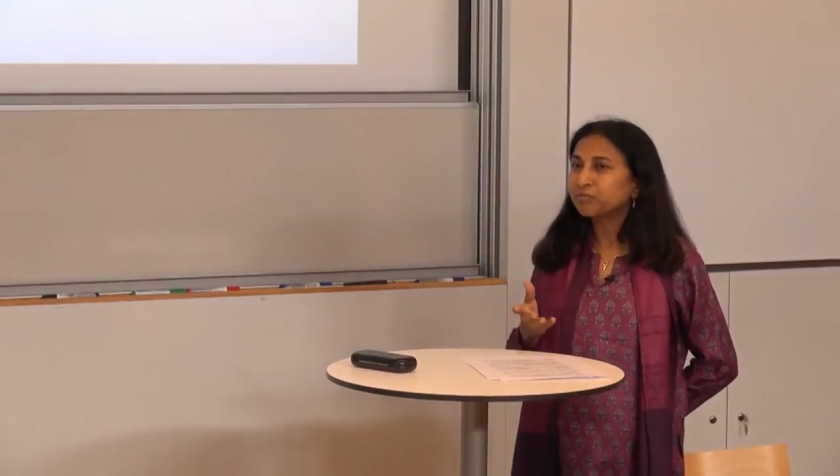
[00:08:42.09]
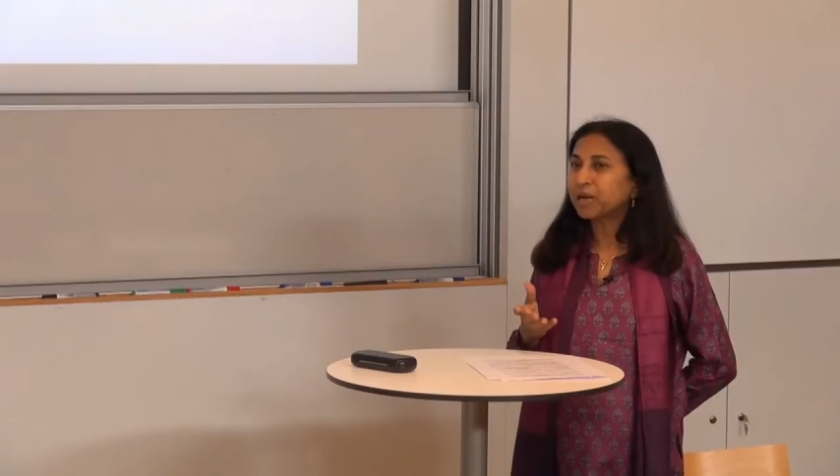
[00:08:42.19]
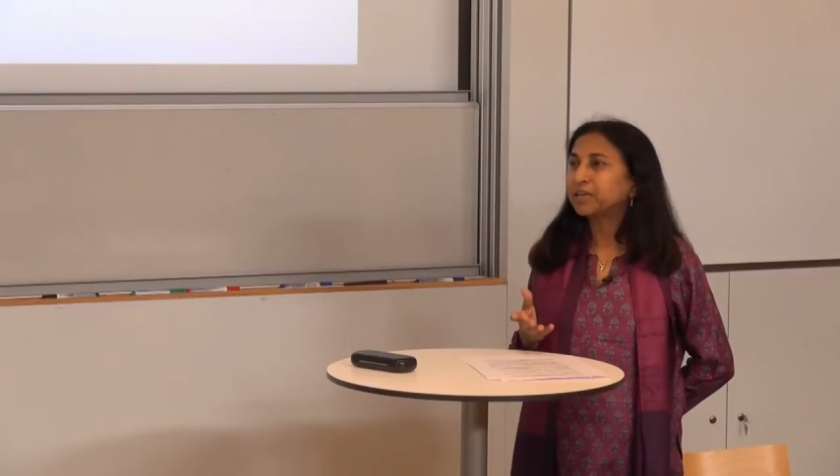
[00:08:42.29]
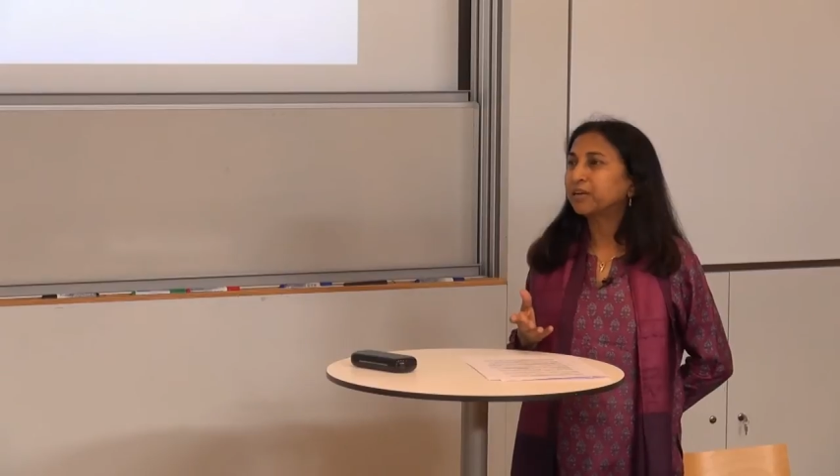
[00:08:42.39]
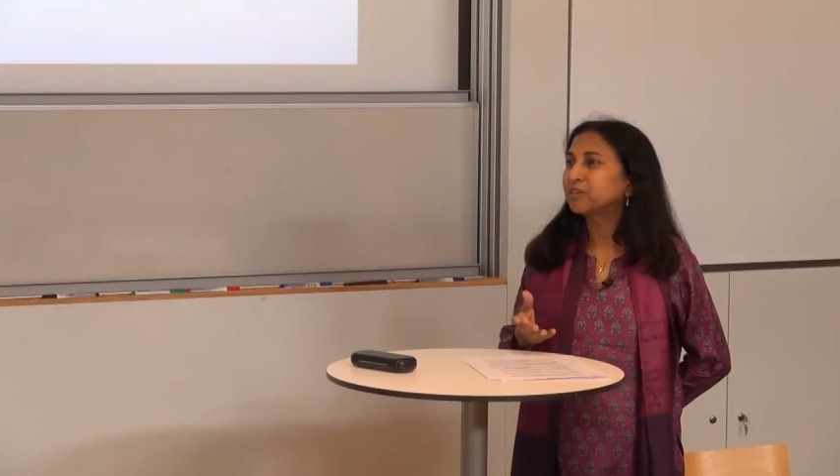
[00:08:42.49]
of
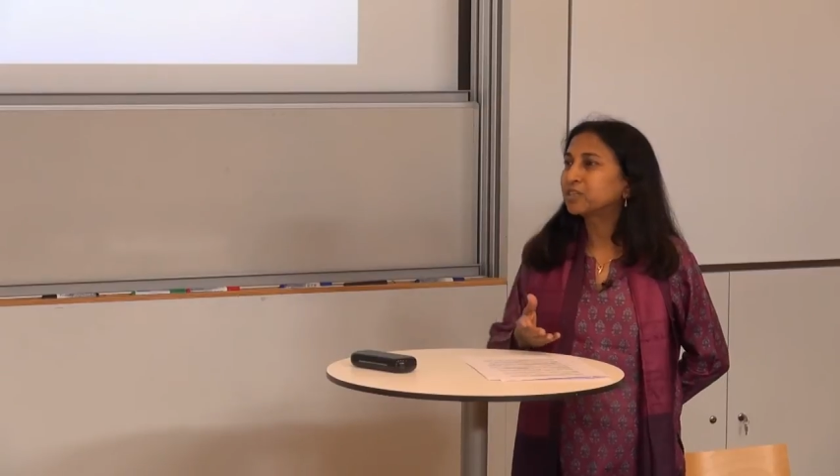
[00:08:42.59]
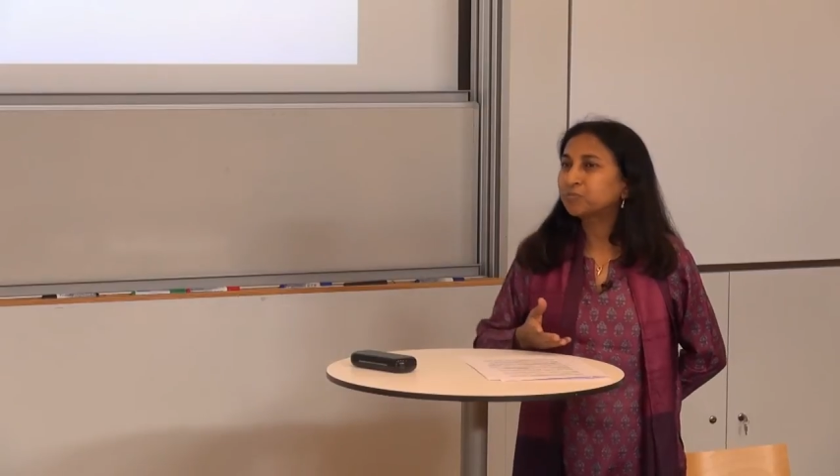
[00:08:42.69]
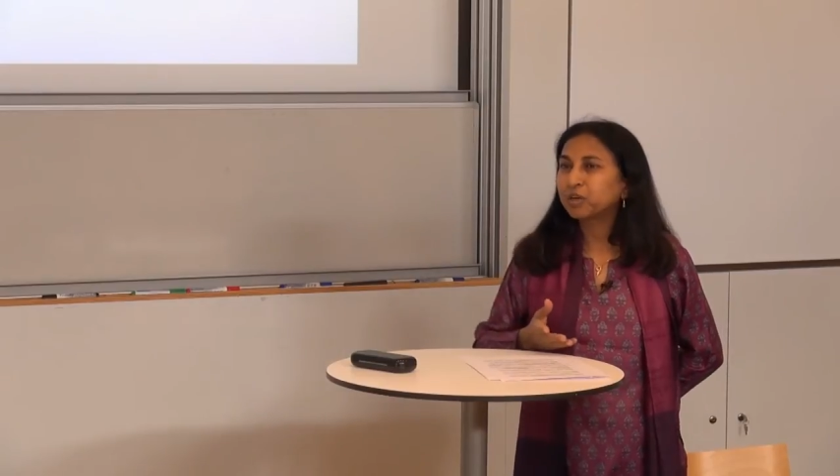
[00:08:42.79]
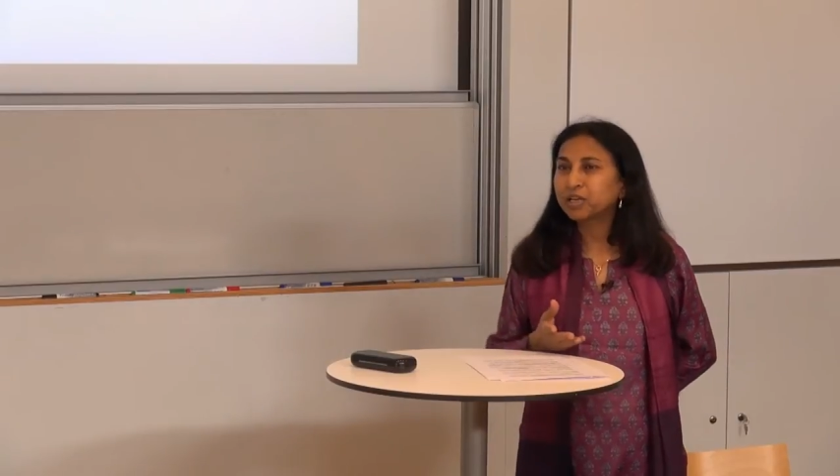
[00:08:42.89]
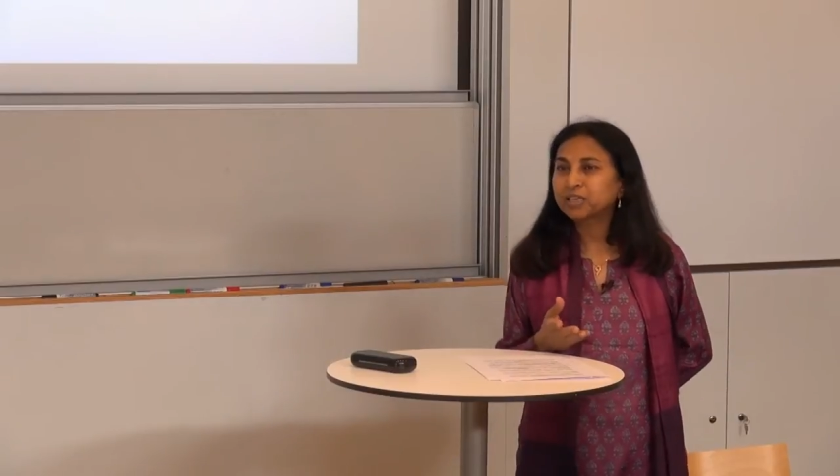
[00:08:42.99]
biodiverse
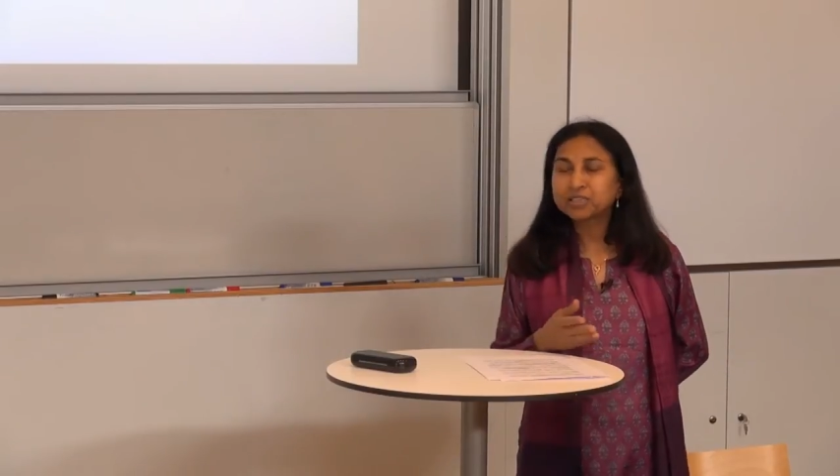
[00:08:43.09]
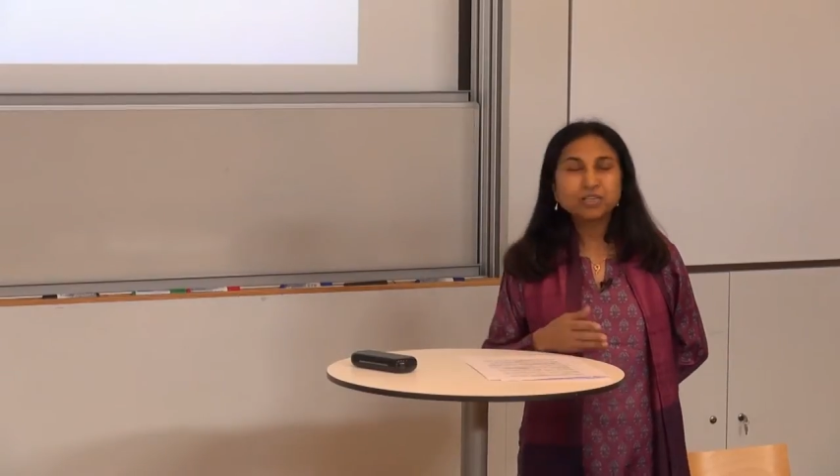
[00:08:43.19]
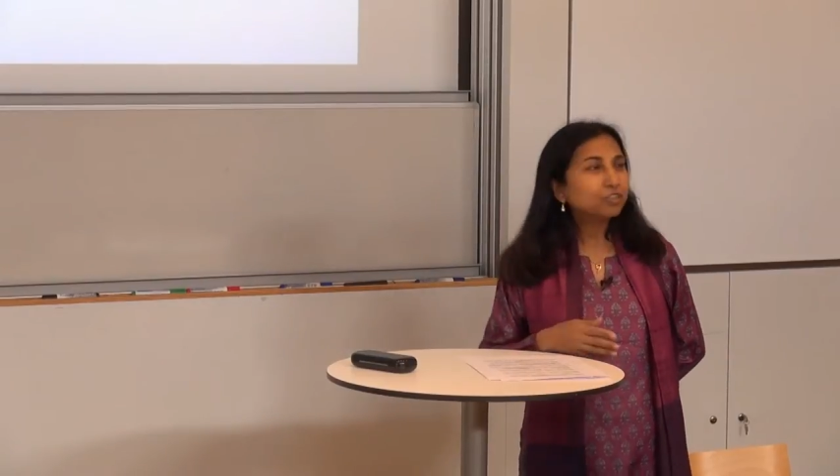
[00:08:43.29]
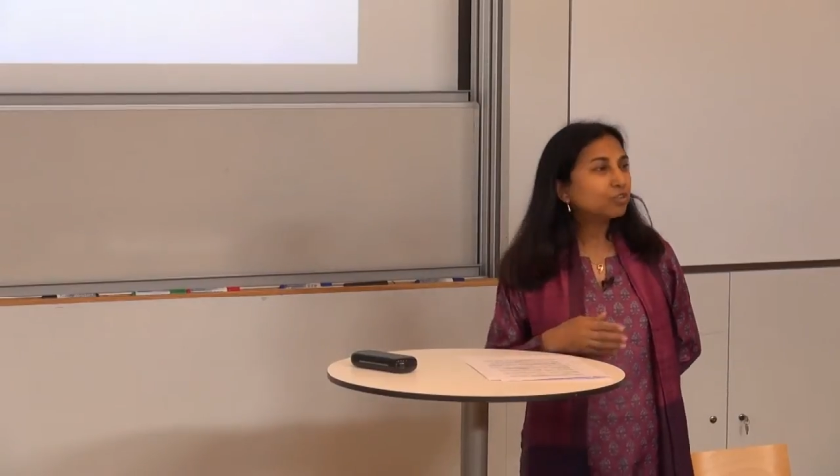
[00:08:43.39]
products,